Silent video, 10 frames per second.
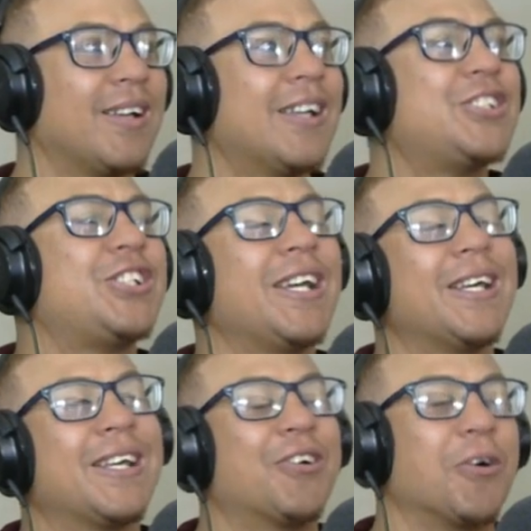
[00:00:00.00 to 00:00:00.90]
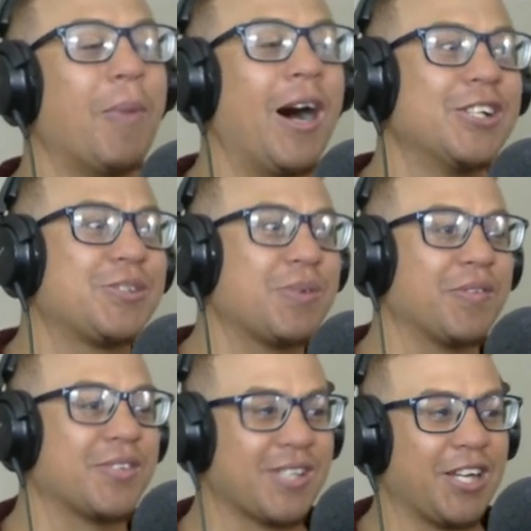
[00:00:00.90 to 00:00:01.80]
She reminds me
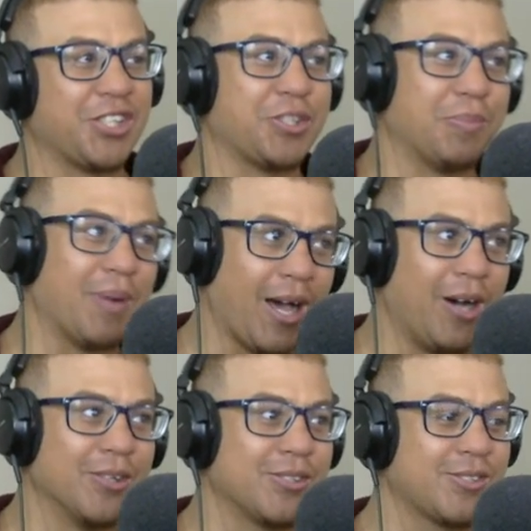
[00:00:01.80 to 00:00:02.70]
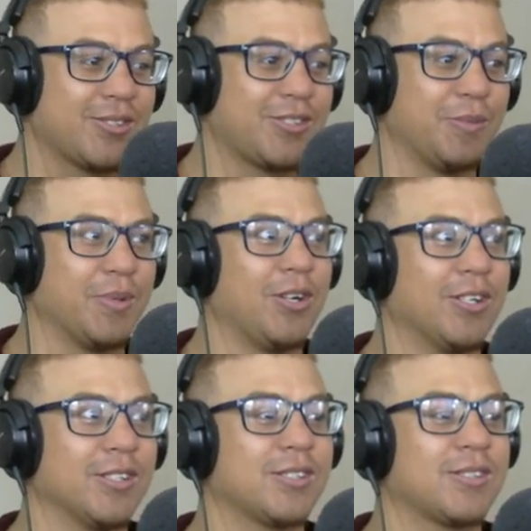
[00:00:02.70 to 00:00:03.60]
of a Sasha blouse, to be
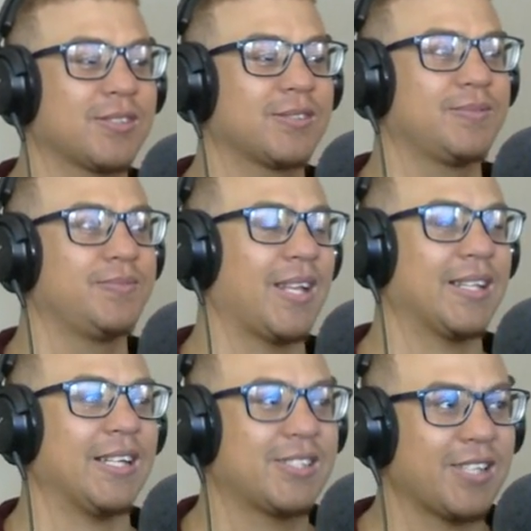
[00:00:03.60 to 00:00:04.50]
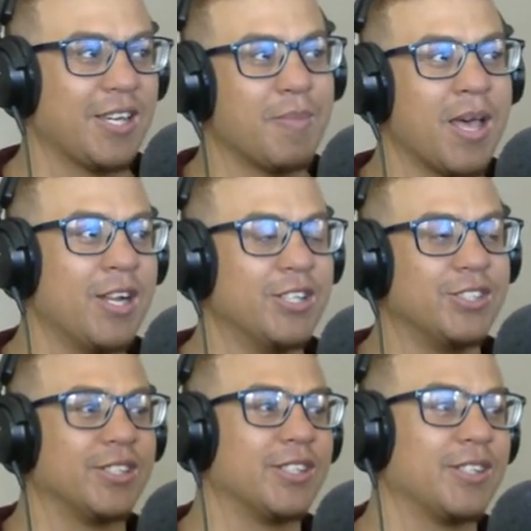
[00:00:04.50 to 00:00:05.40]
honest. Like that same
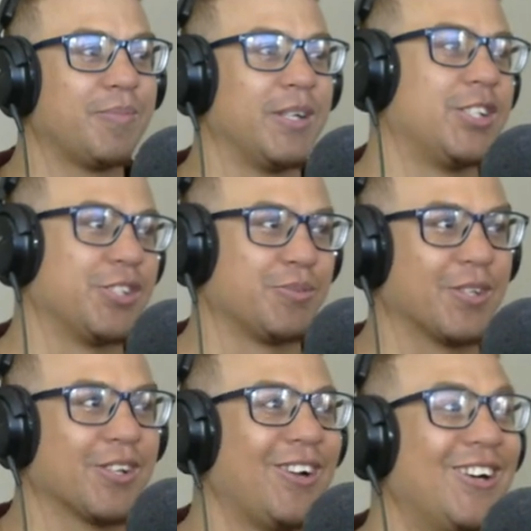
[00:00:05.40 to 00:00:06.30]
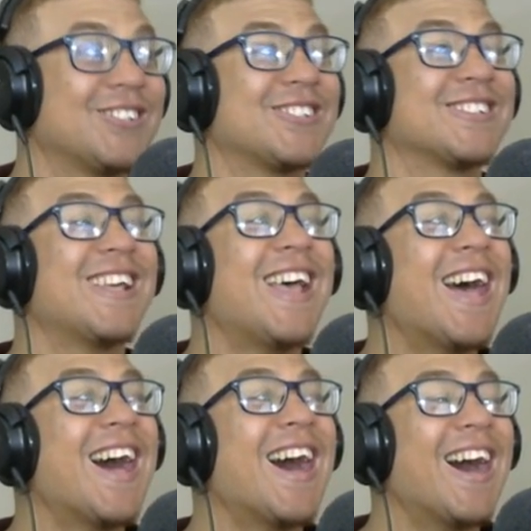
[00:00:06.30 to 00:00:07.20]
energy, but just with glasses.
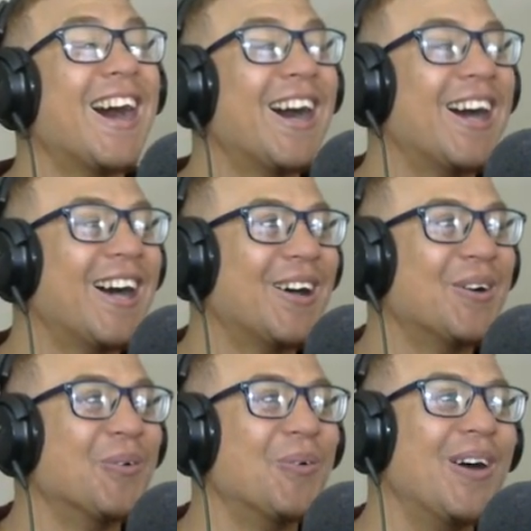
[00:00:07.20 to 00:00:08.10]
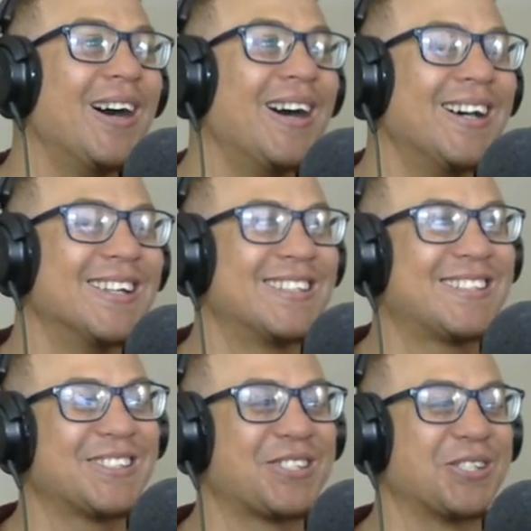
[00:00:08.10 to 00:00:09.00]
What?
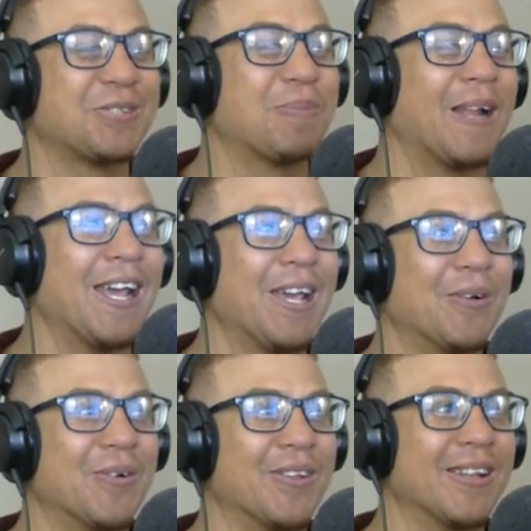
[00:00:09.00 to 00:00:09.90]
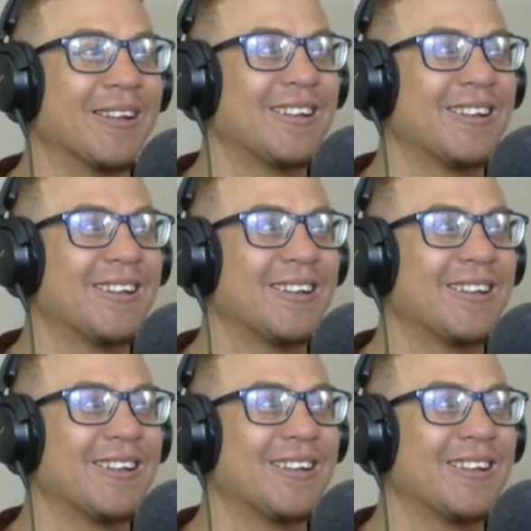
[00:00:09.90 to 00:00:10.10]
She's playing with it.